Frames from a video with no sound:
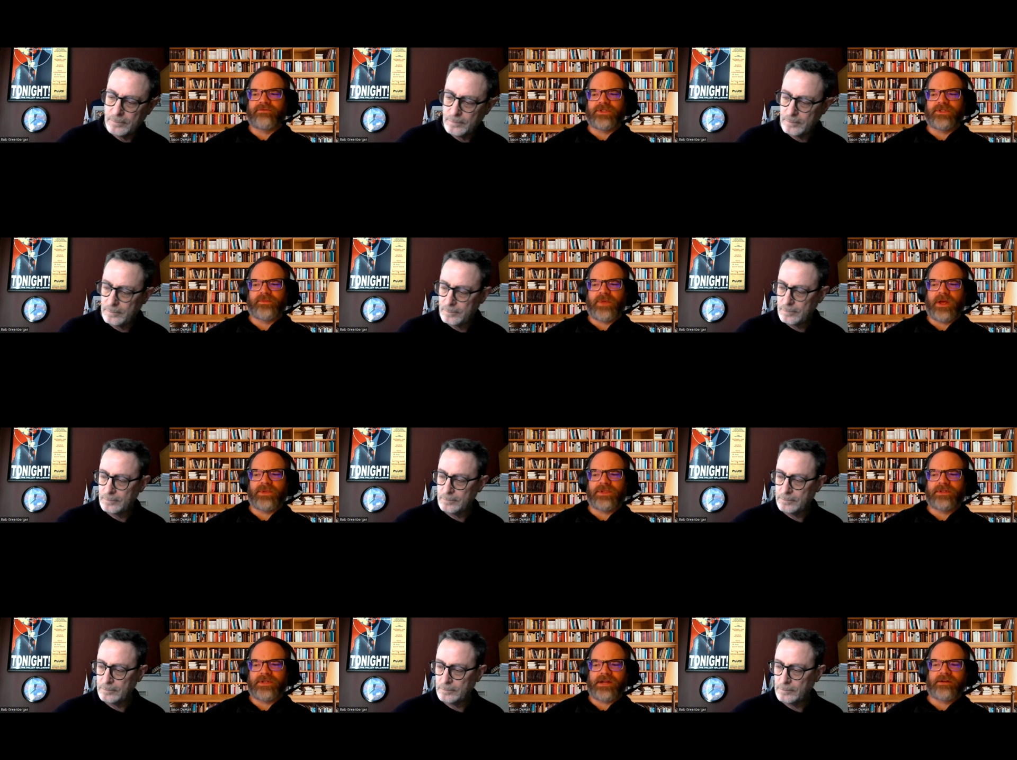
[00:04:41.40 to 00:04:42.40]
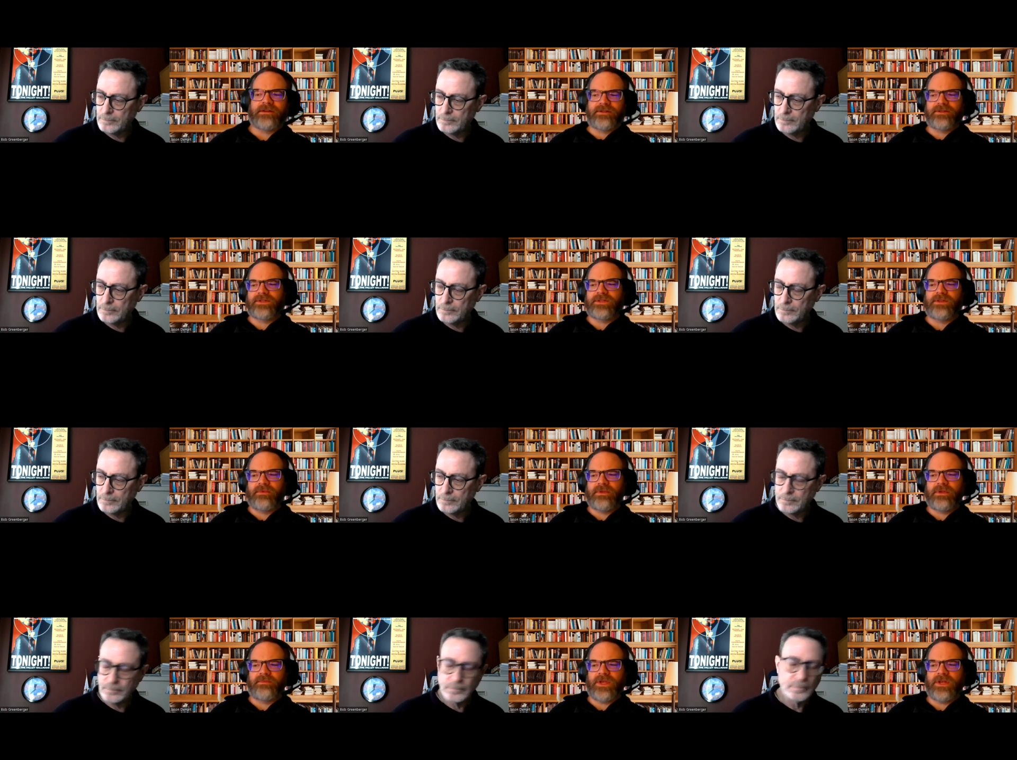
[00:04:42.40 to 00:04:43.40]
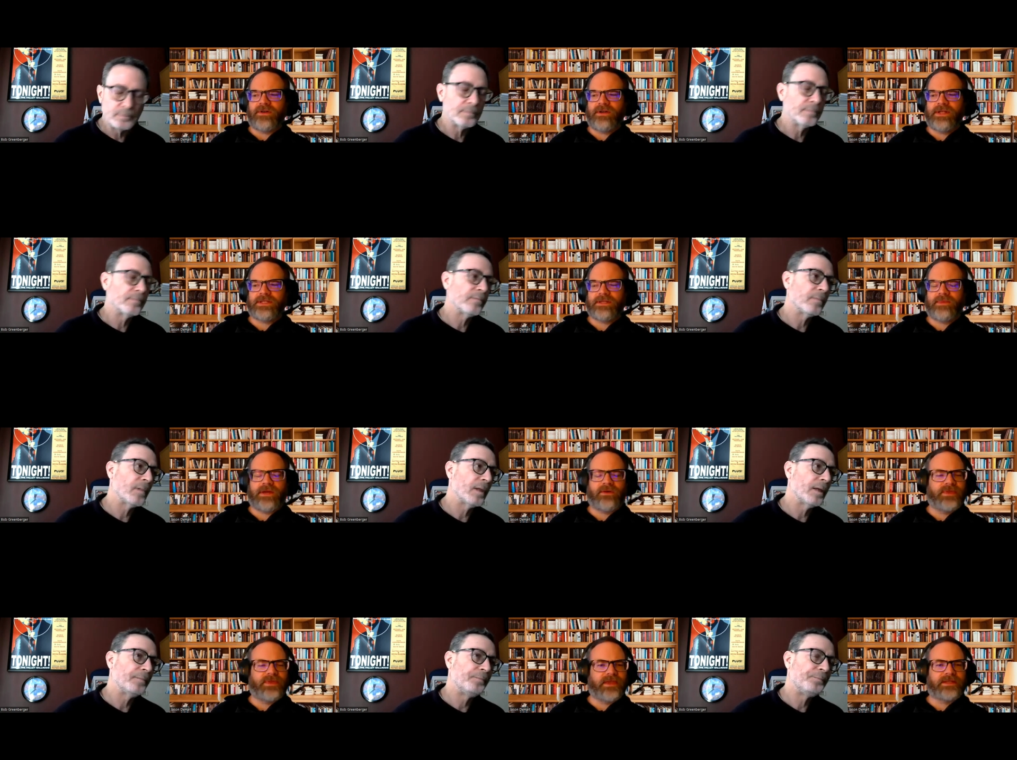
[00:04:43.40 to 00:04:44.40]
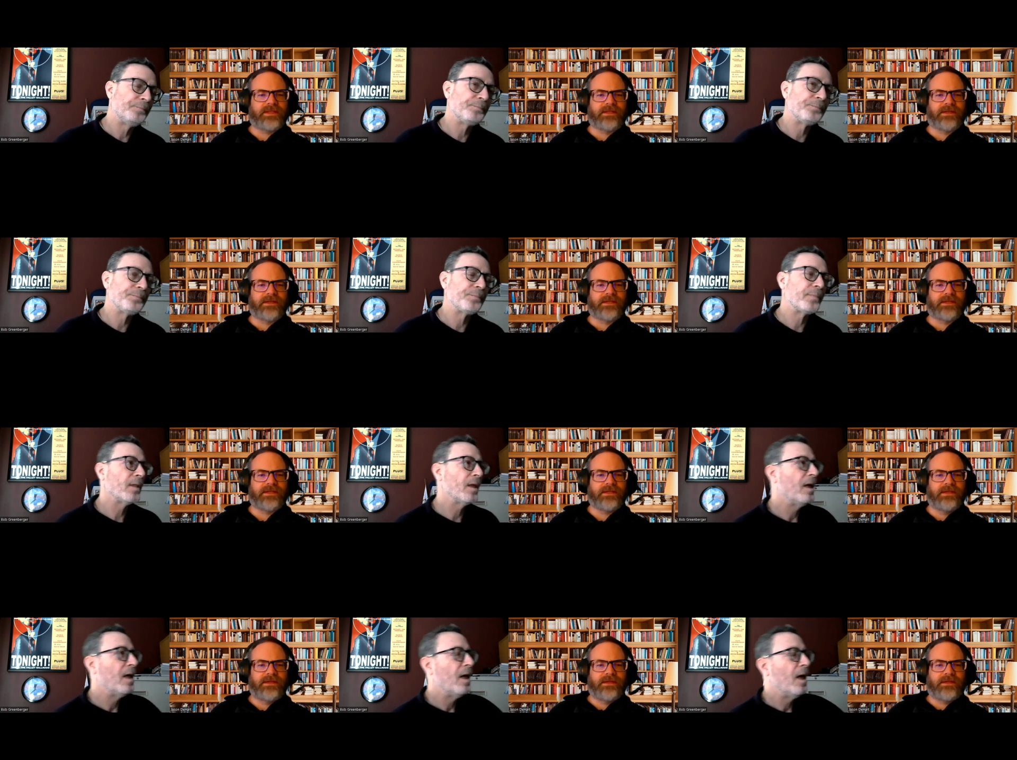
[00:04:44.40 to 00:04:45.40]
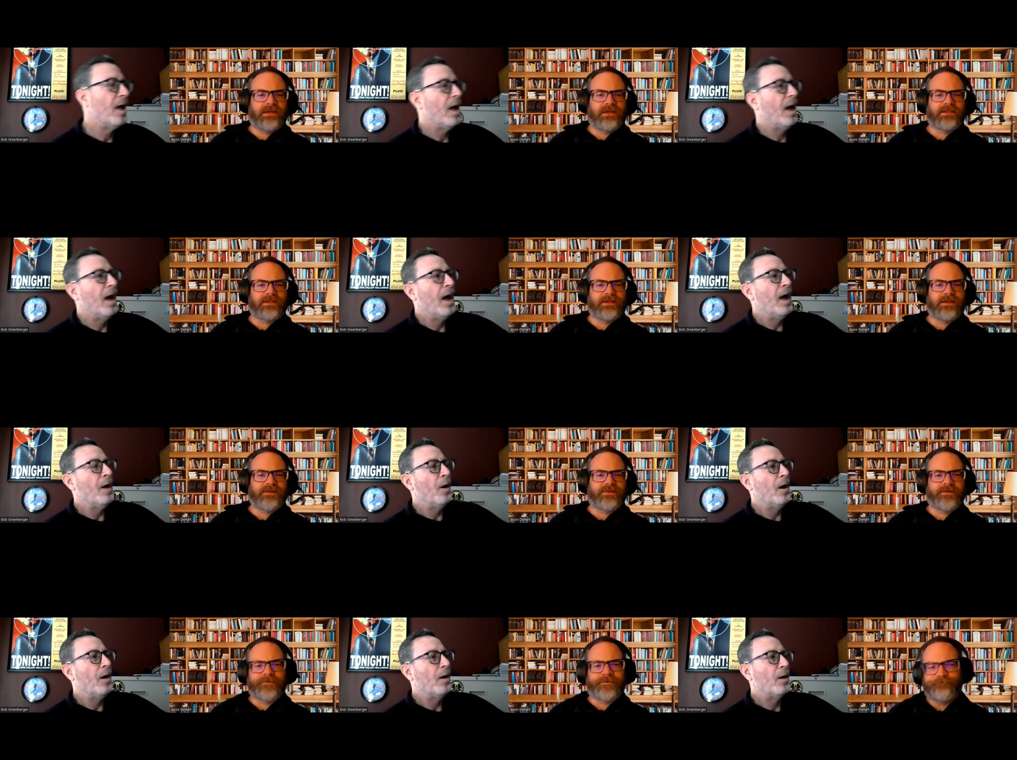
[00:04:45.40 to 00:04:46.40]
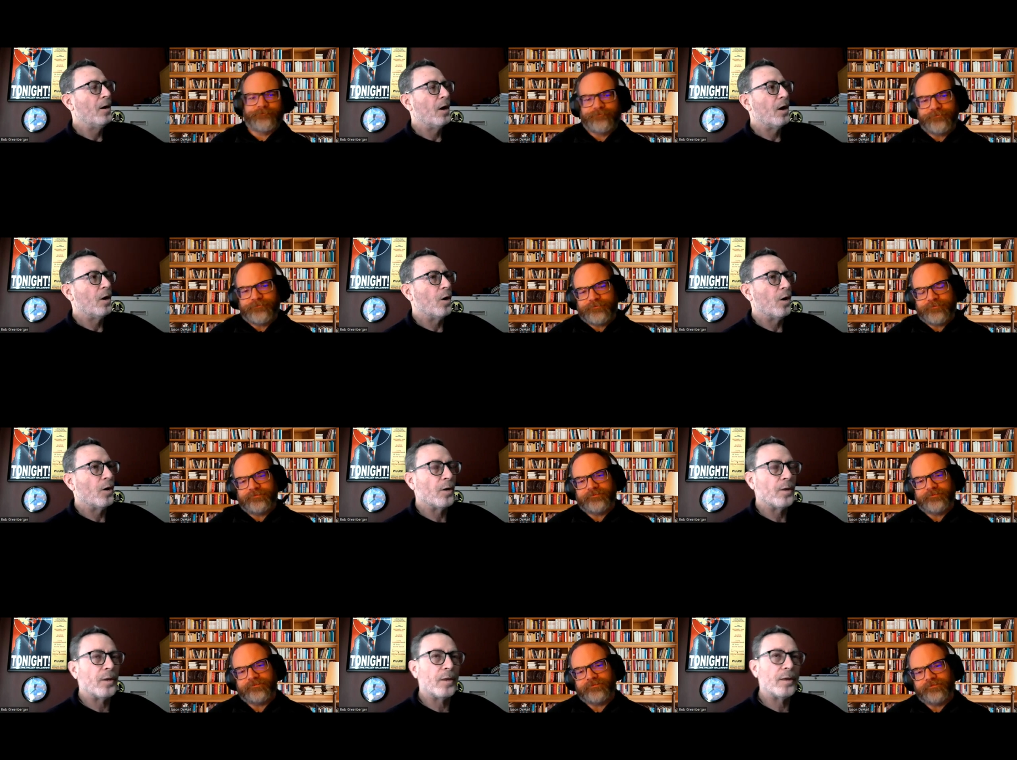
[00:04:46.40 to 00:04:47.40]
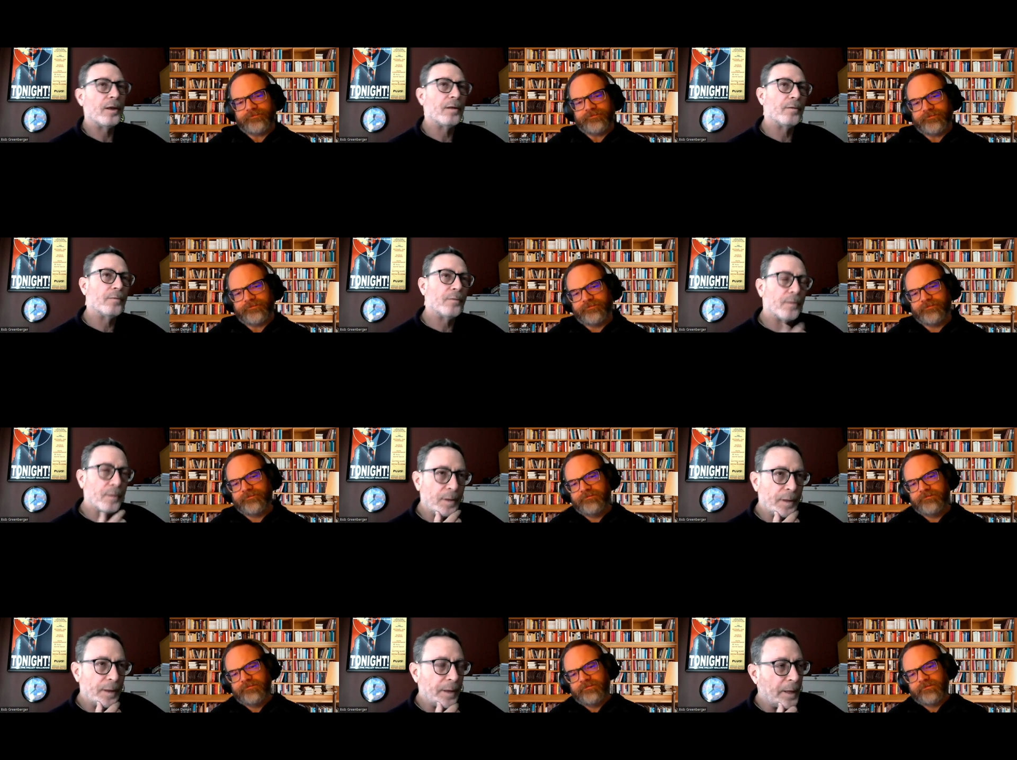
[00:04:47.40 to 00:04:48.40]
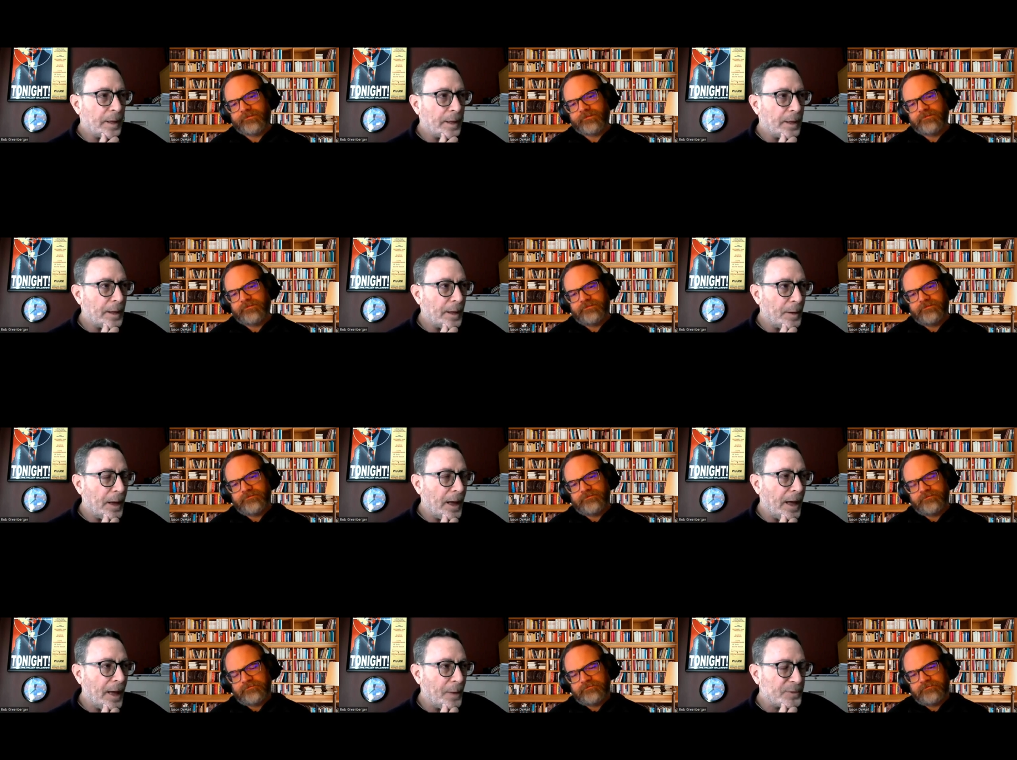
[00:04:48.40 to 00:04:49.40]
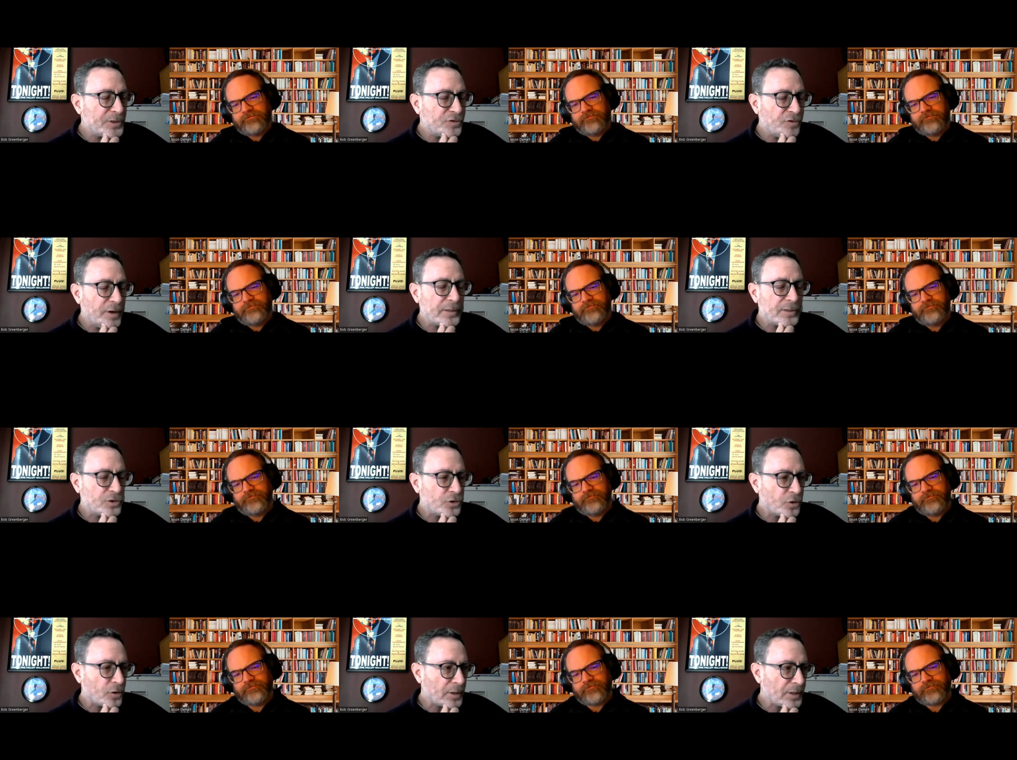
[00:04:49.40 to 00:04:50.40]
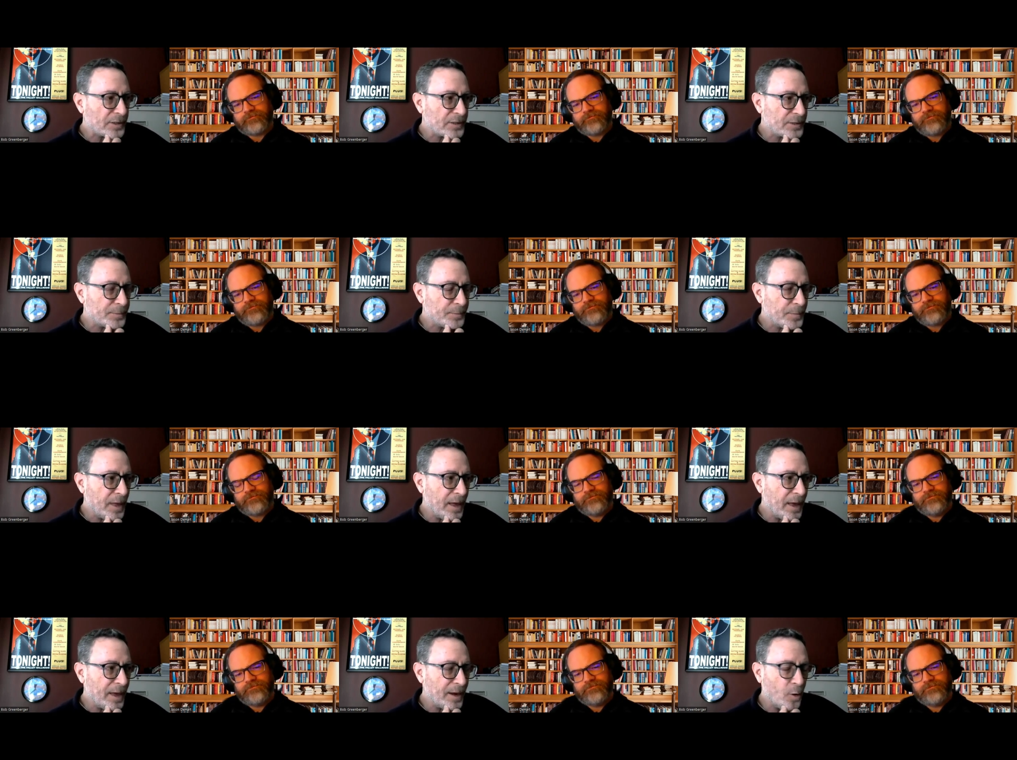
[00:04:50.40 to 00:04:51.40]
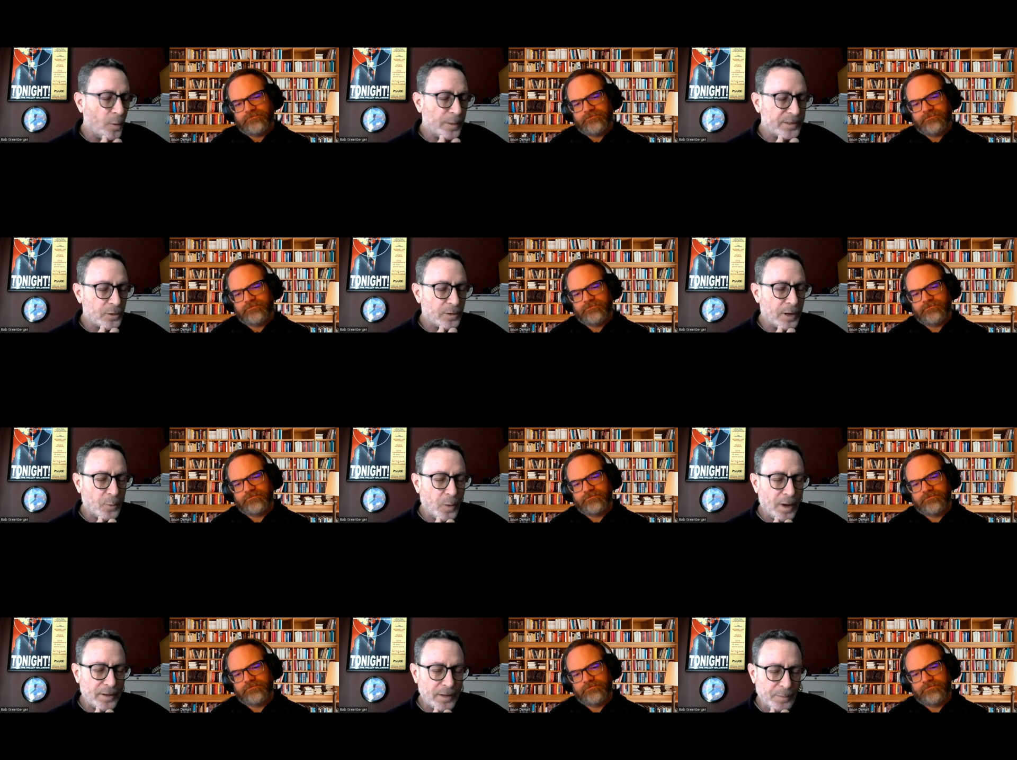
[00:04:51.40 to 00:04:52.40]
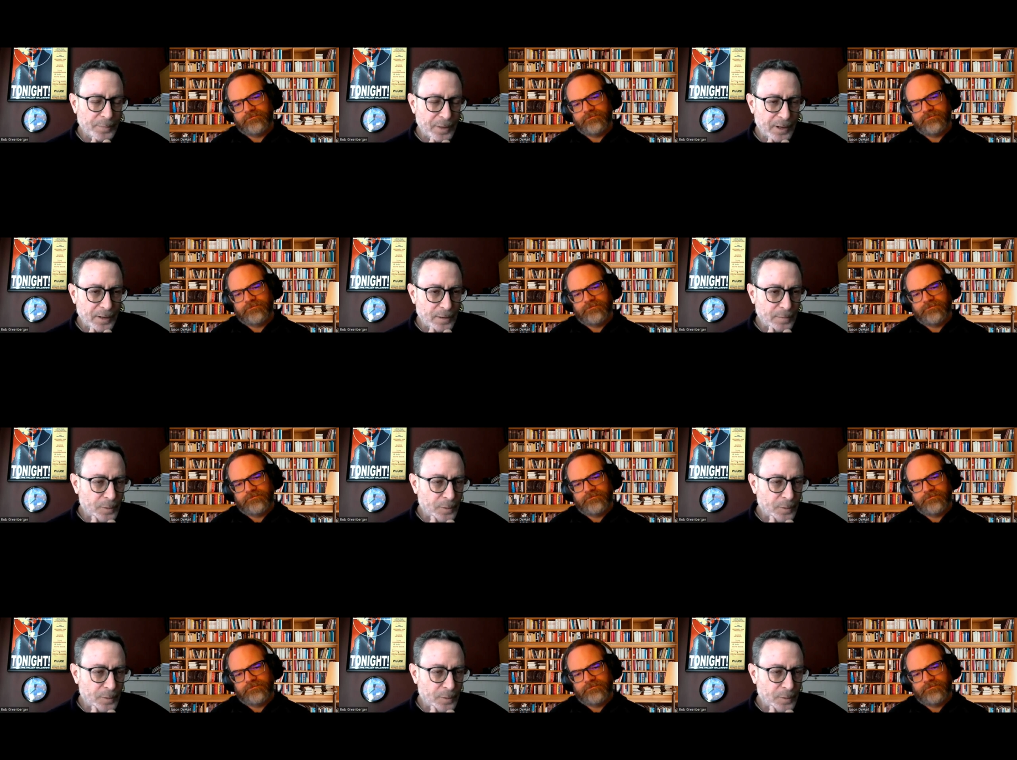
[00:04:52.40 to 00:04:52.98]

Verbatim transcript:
Speaker 1: feature popular characters. So I'm, I'm curious about what that's like as an author.
Speaker 2: You know, I was trained as a journalist and always thought I'd wind up in